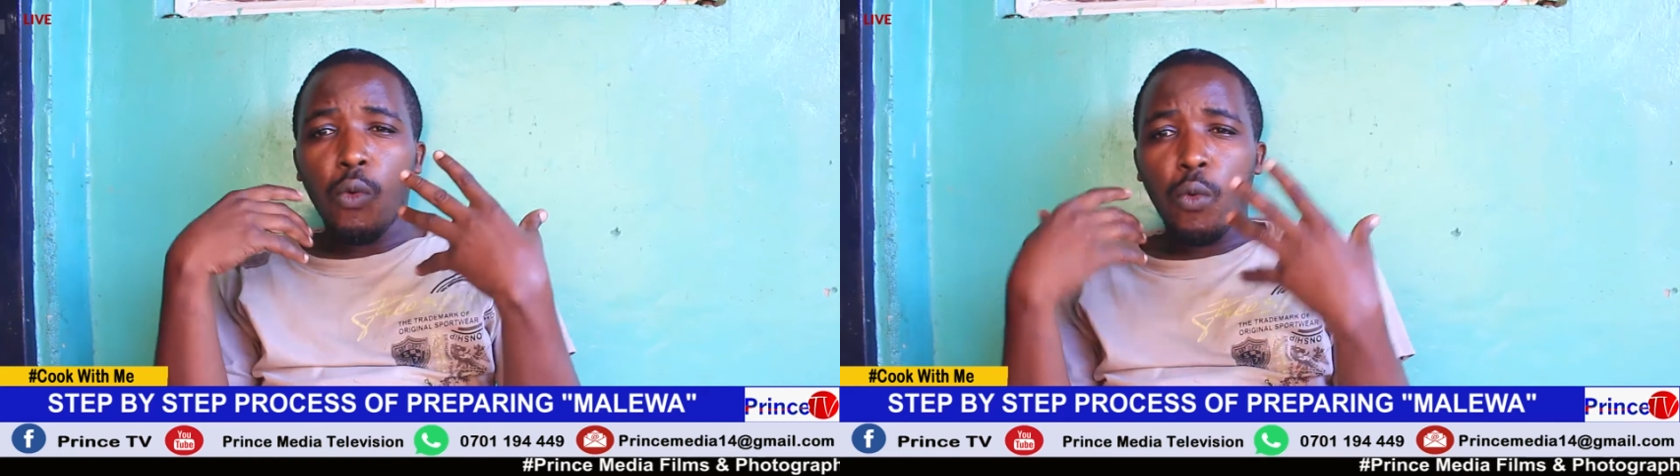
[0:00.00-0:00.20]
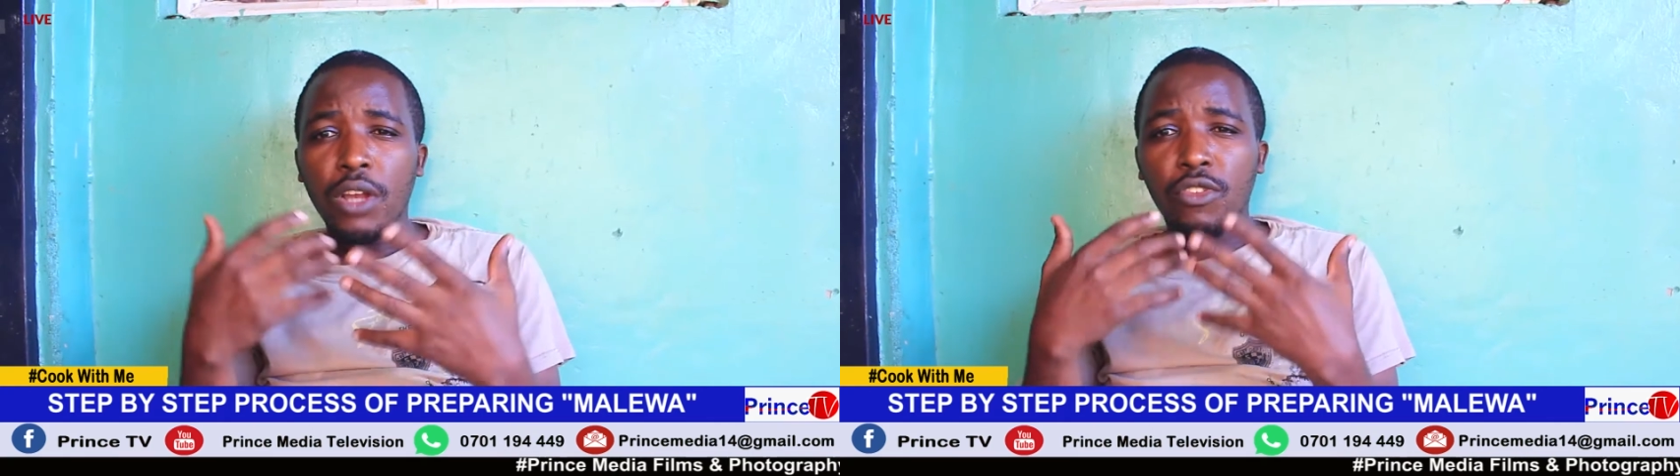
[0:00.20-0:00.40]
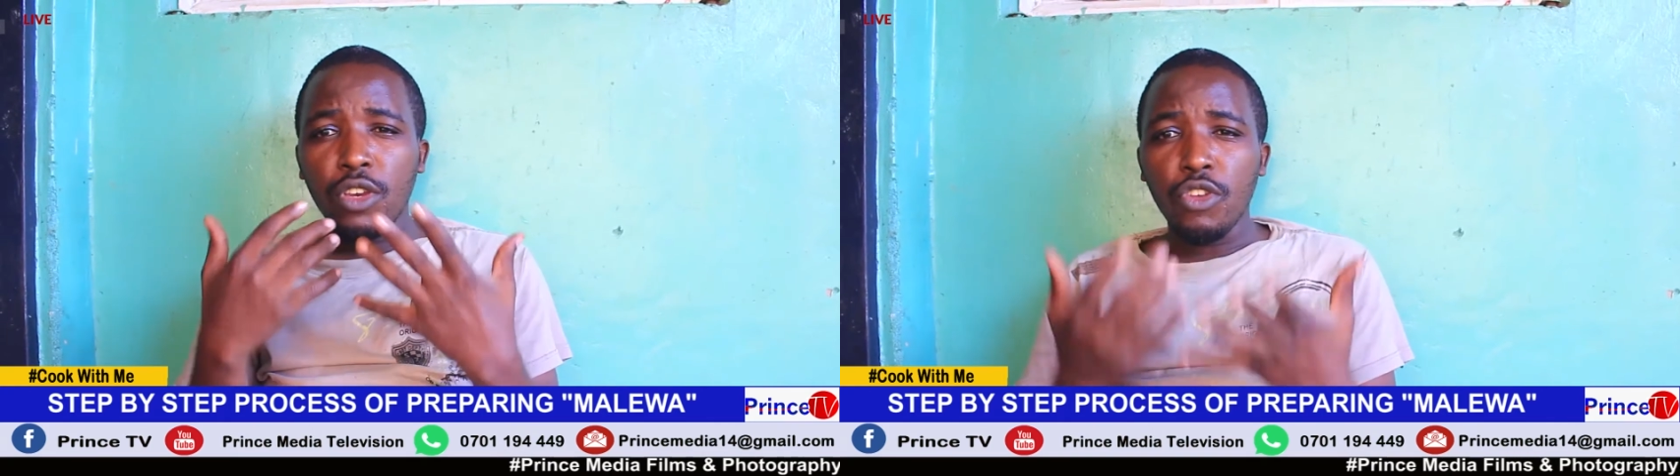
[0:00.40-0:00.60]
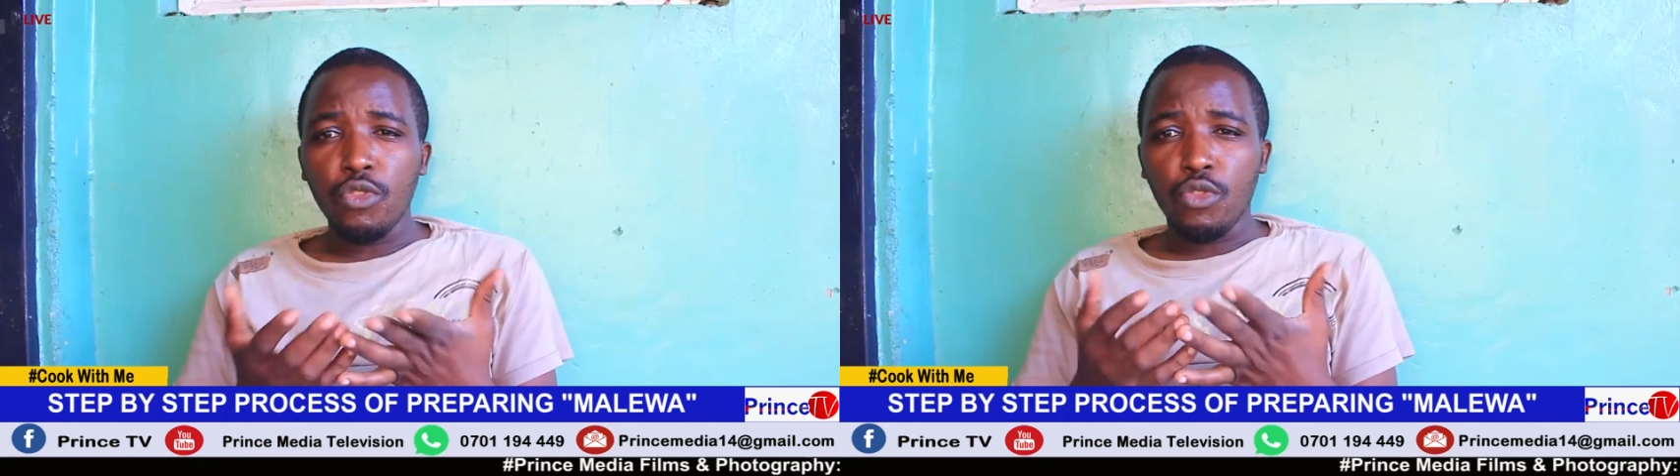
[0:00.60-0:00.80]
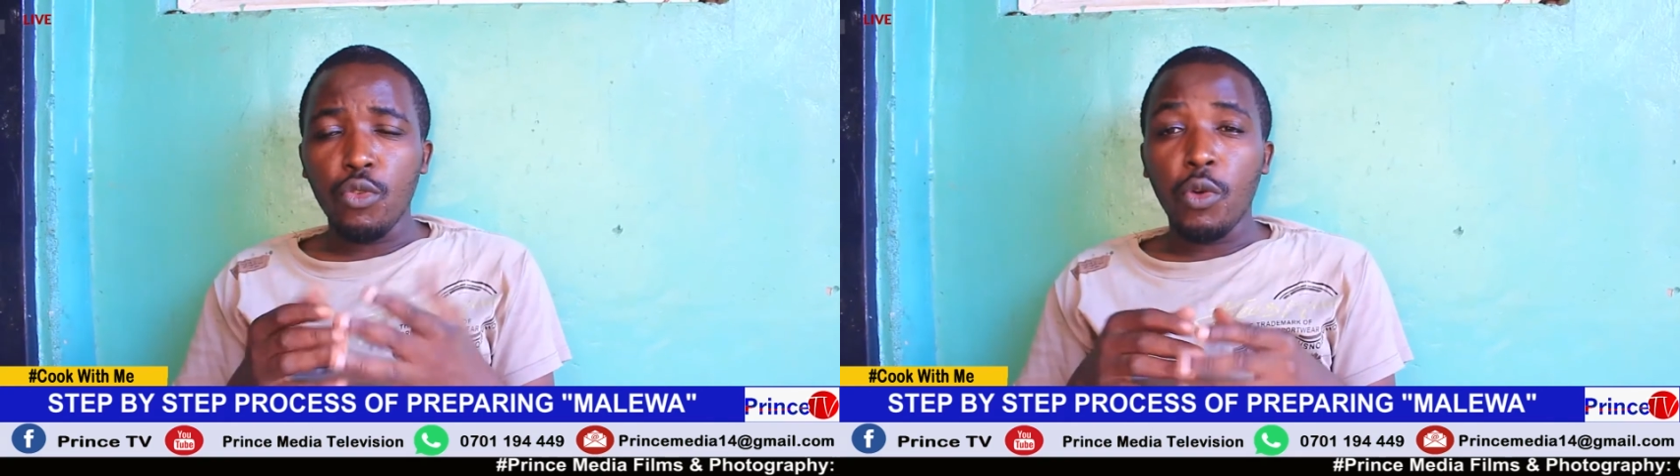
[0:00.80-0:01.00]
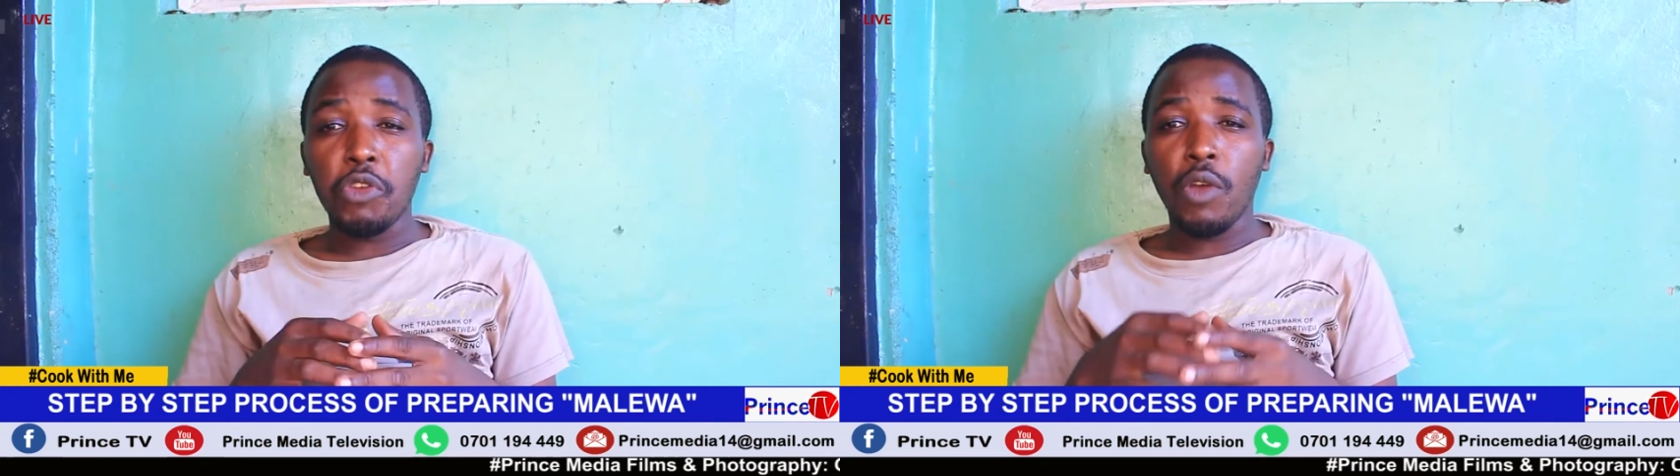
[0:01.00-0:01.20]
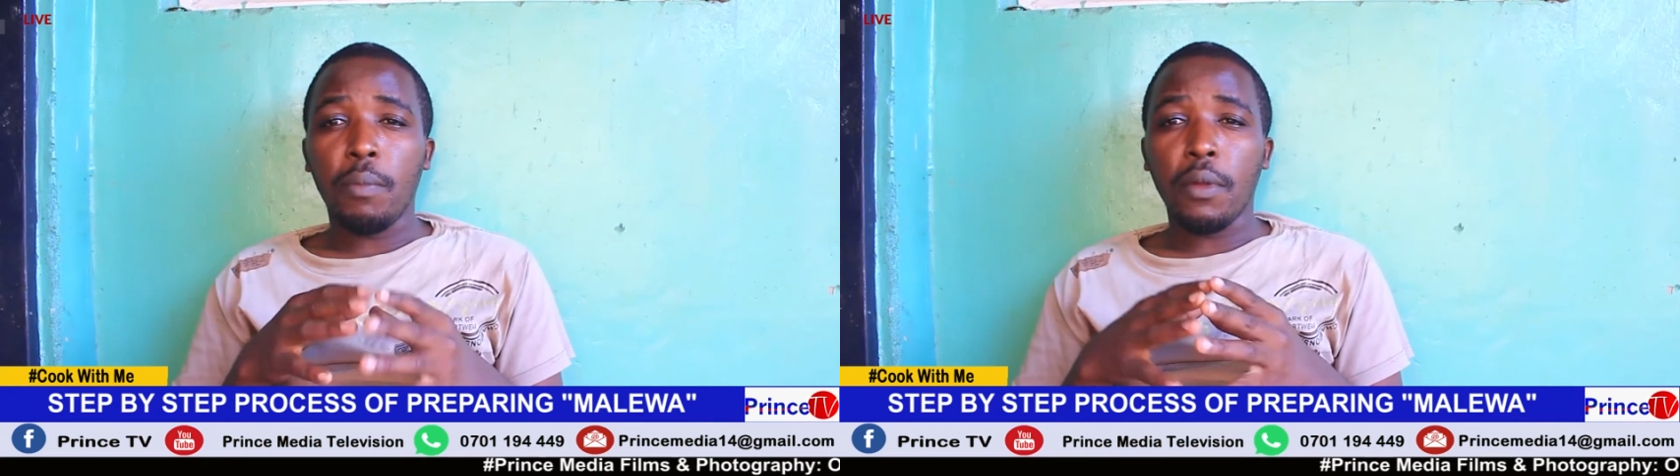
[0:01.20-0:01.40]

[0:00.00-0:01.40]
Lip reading: what you need to do when you are